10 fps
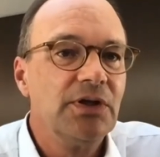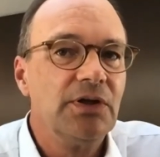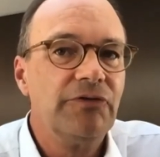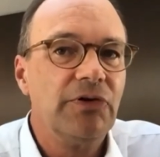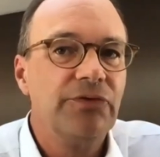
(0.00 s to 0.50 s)

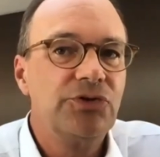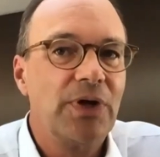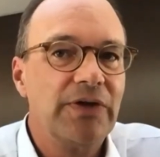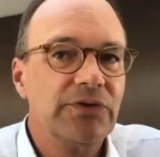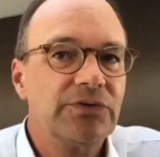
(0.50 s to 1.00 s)
for the
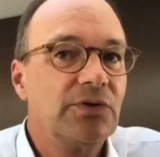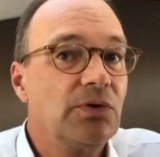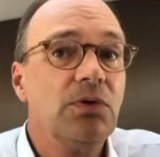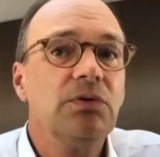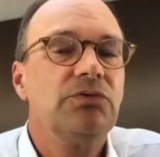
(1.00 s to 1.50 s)
drivers,
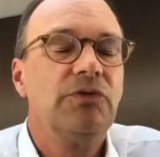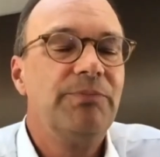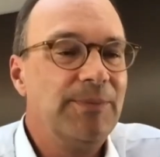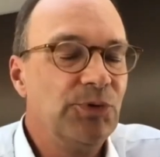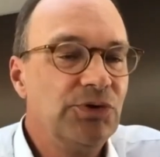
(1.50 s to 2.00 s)
all the
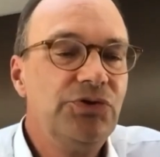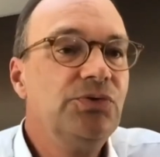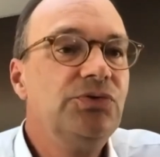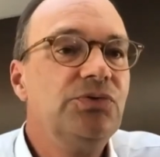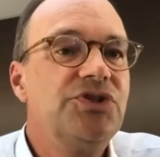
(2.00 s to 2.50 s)
payment
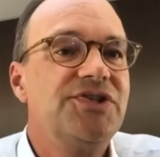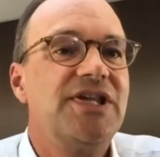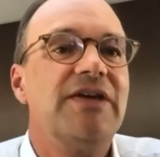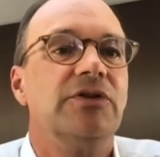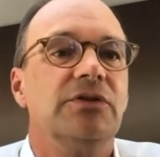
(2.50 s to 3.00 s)
due to
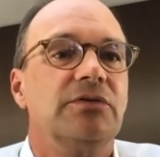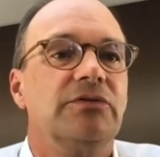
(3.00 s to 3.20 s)
G7